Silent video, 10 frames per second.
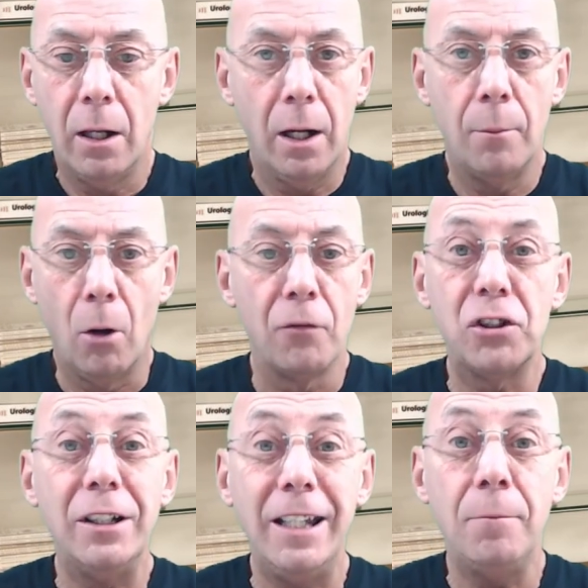
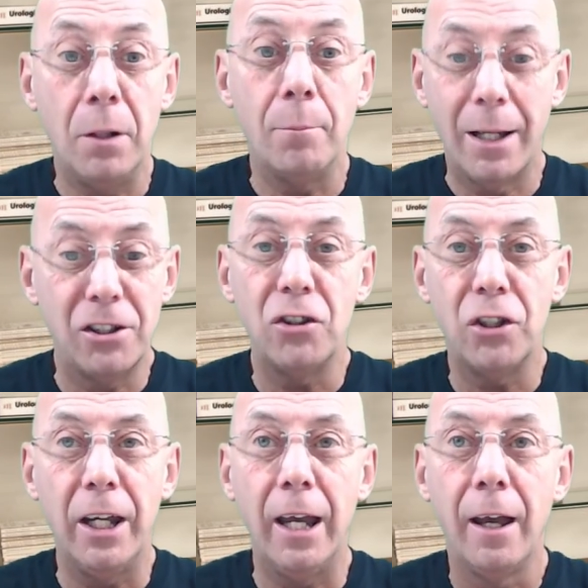Obviously leave me a message
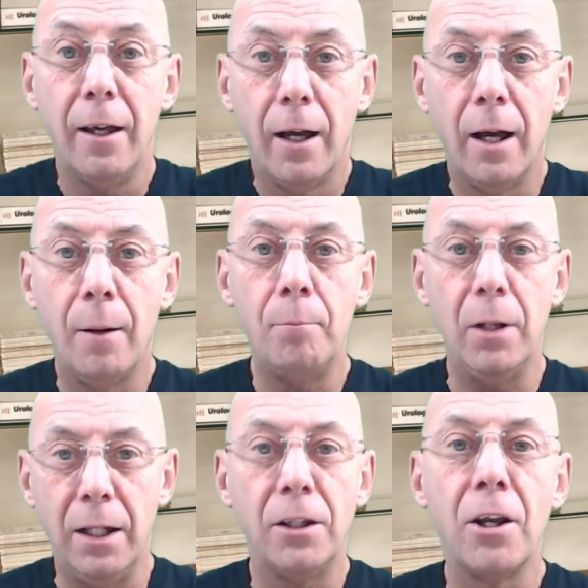here
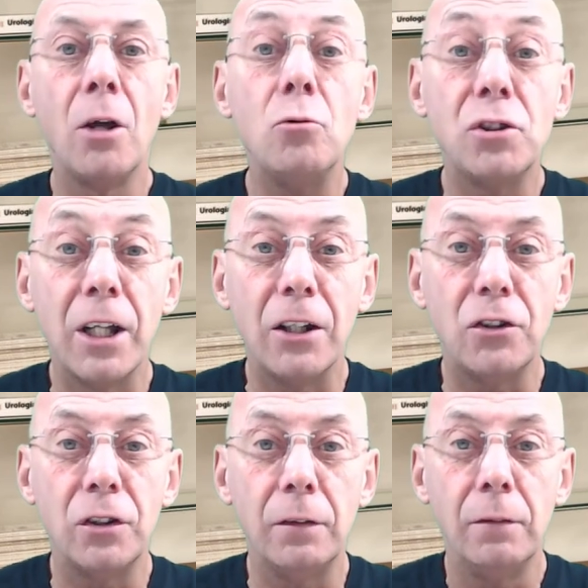in the notes
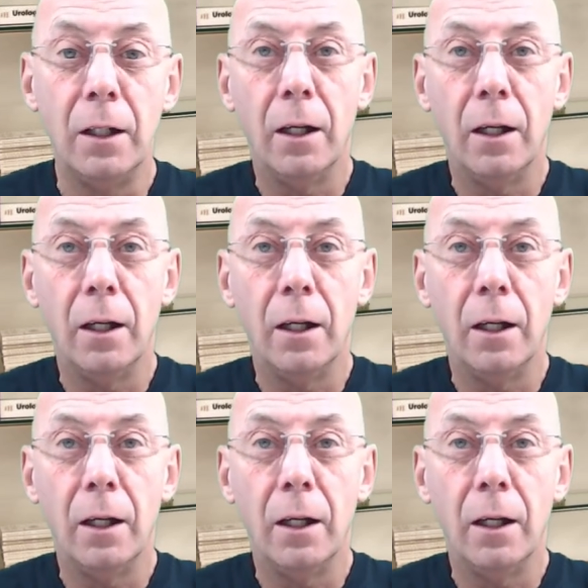section.